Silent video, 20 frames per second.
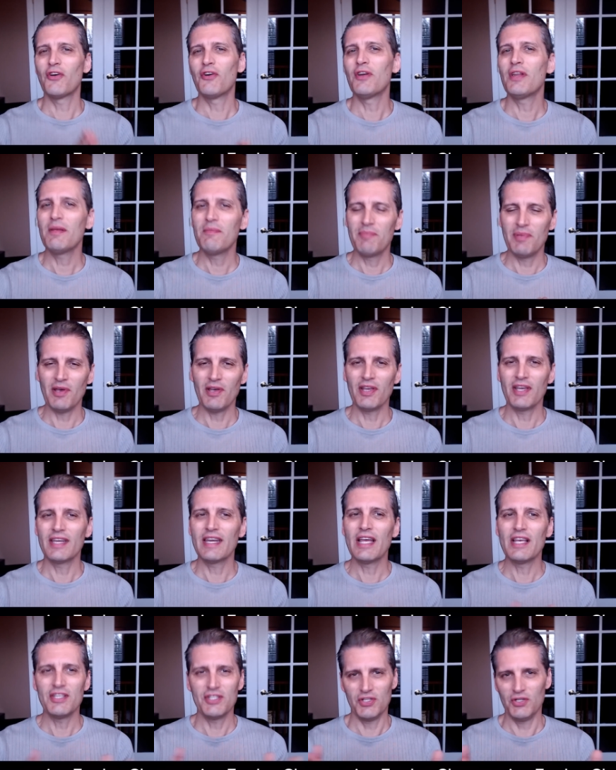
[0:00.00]
billion
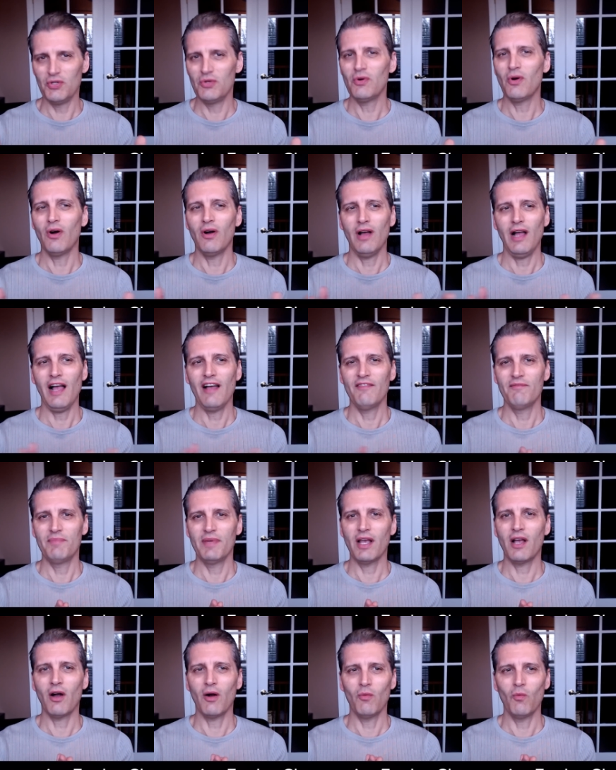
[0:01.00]
dollars, as you uh, have
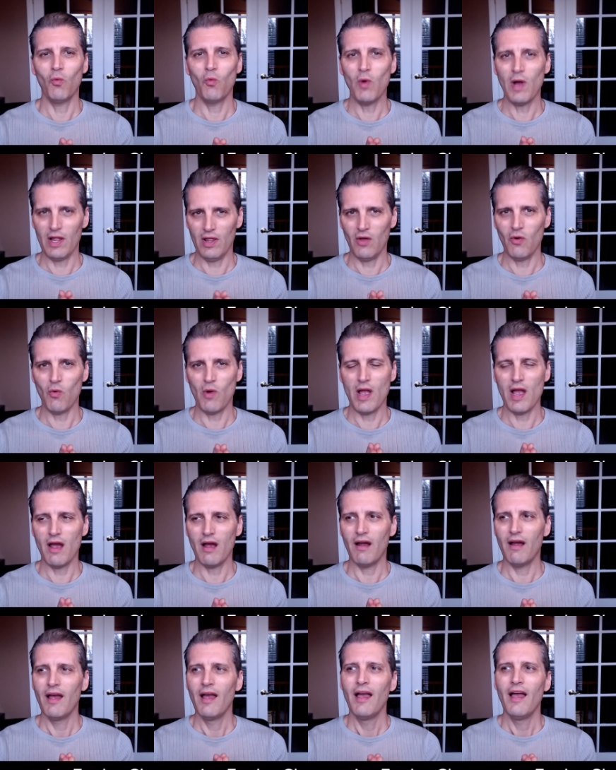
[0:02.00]
become well
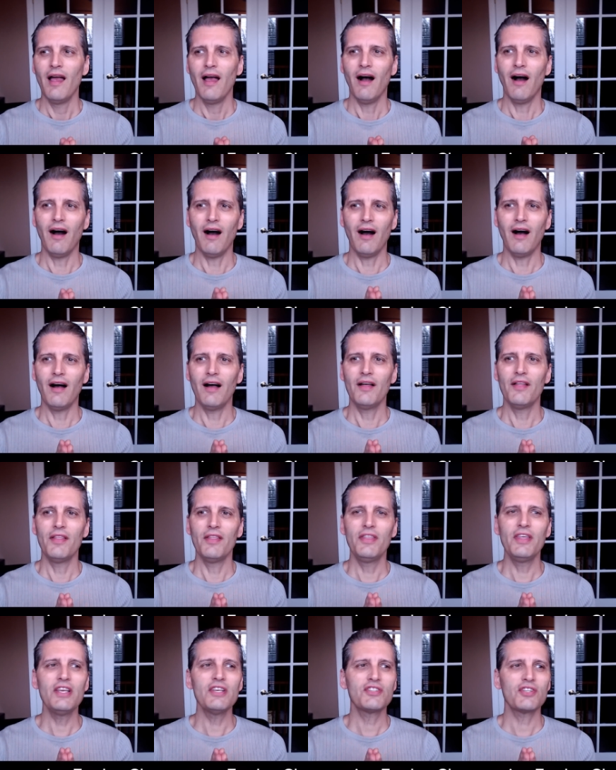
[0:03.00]
aware, uh,
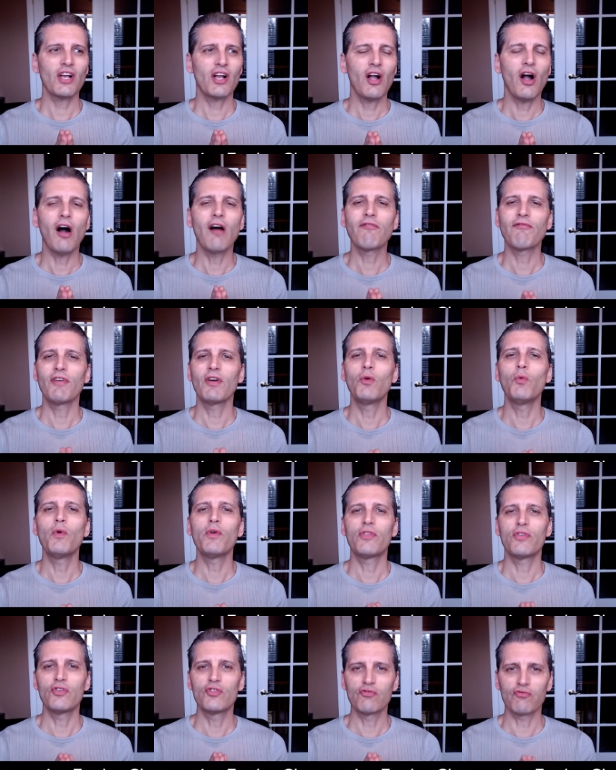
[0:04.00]
these are covering
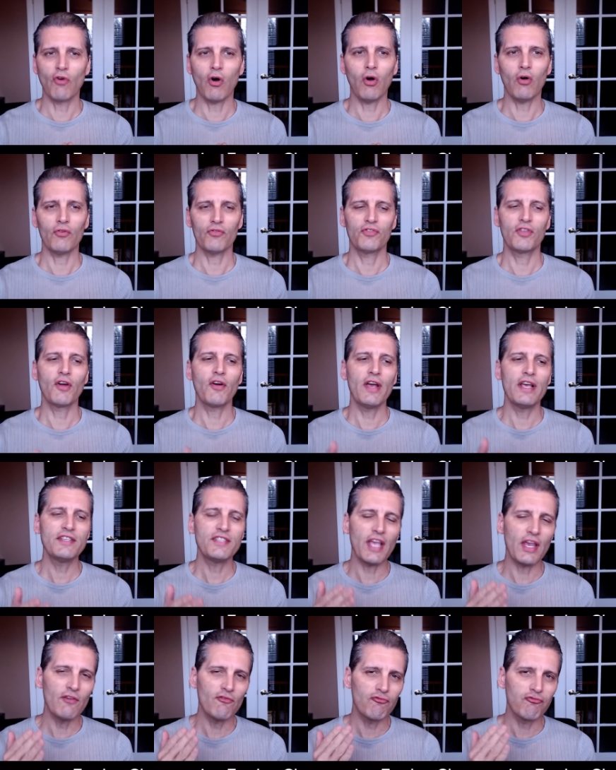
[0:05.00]
withdrawals. There is
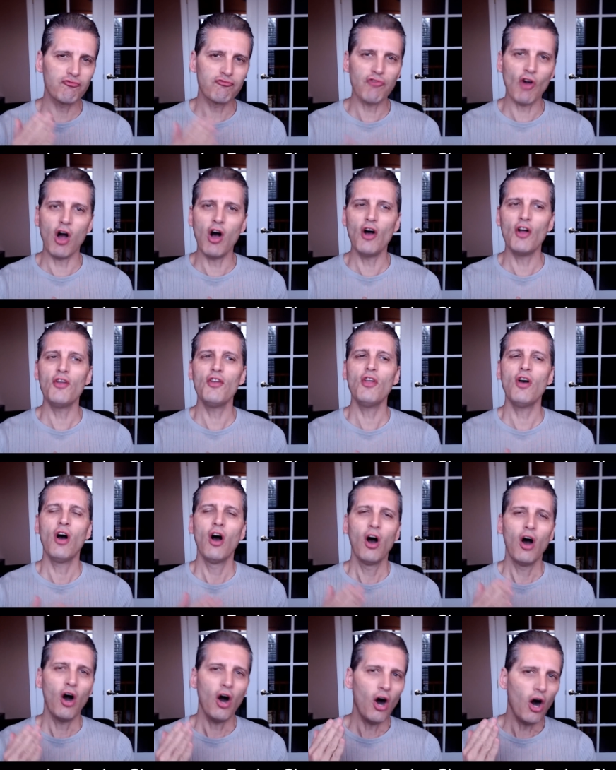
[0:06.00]
a run
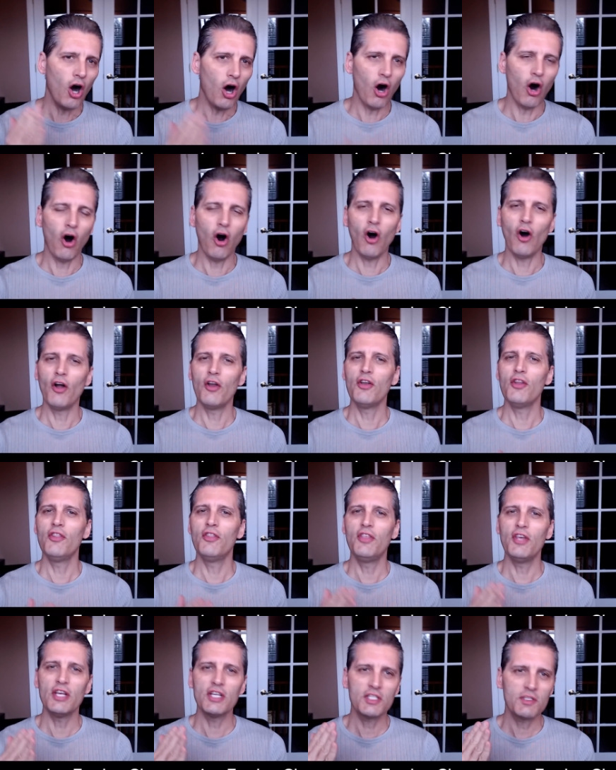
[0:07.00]
on
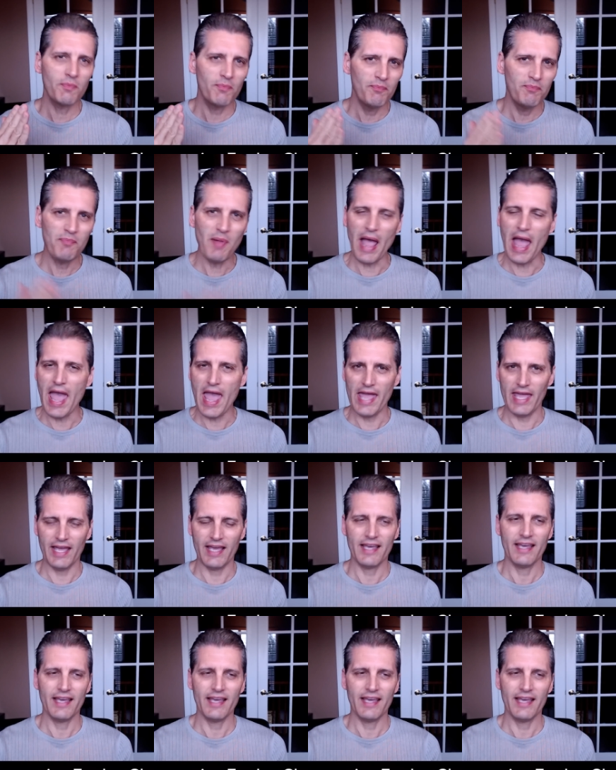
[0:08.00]
this bank.